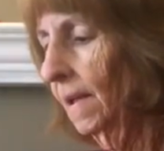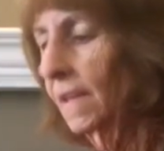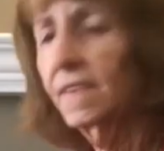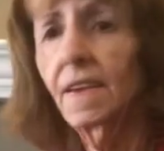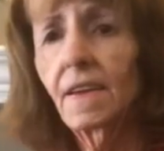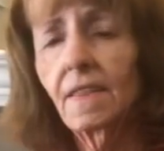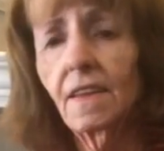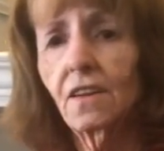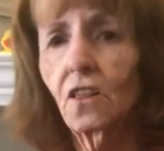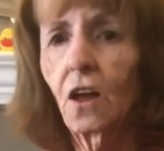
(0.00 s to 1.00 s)
Is he in
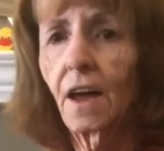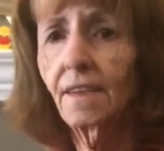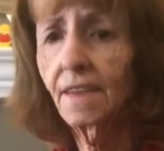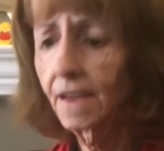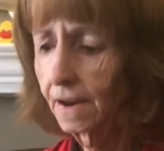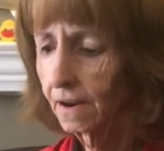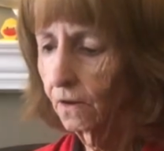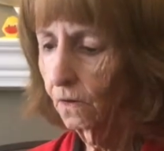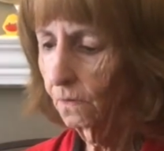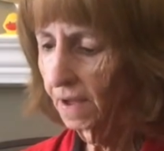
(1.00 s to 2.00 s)
the closet?
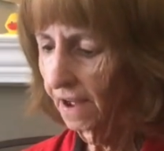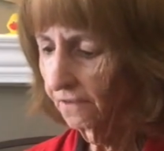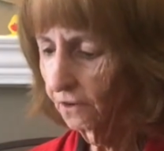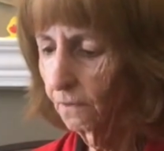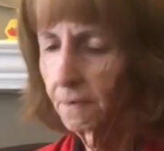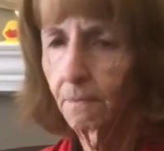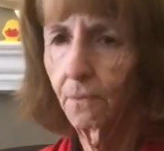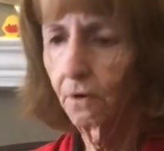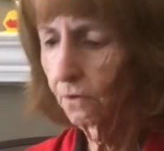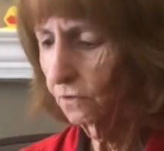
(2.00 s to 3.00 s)
Oh, we have to open
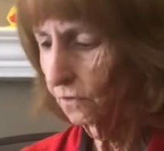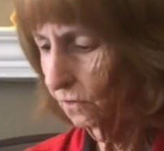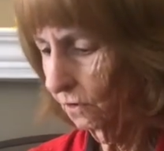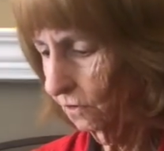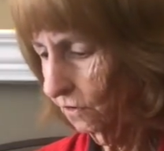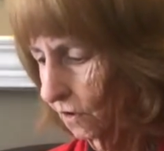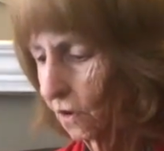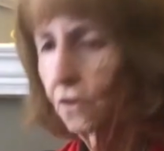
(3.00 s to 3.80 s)
both doors.